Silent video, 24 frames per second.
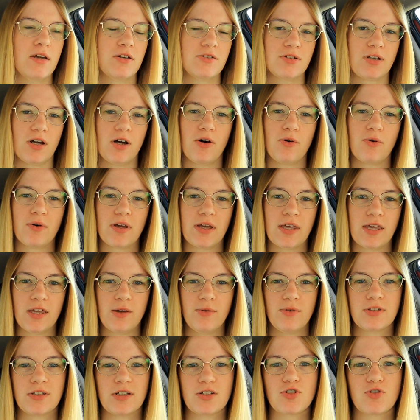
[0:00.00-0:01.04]
So he
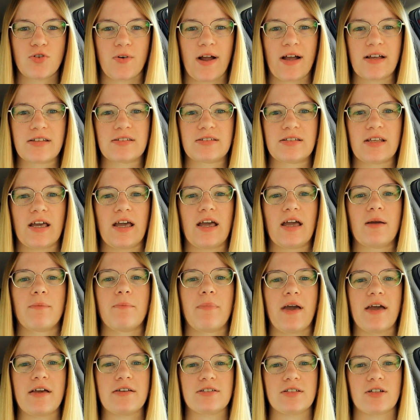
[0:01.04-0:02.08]
was addressing
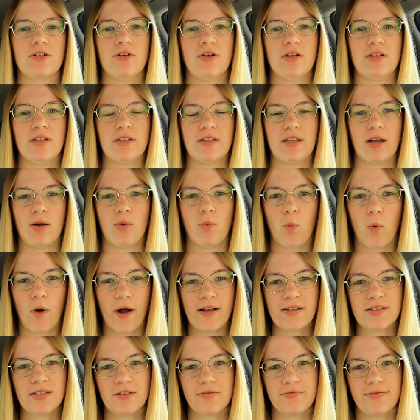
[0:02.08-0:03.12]
basically that there
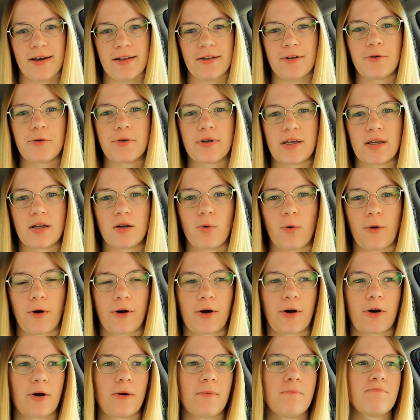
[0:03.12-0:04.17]
was a fellow gig
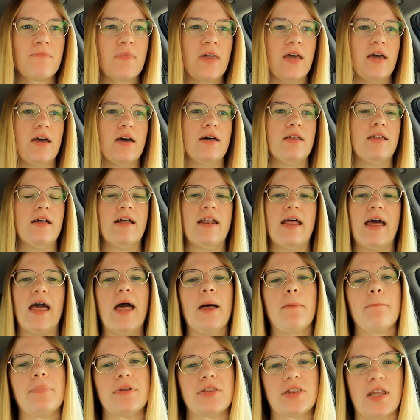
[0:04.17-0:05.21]
worker that
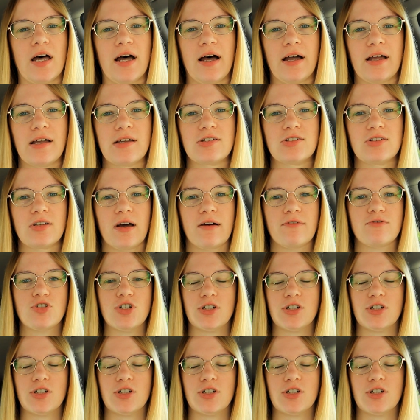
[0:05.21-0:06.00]
empathized of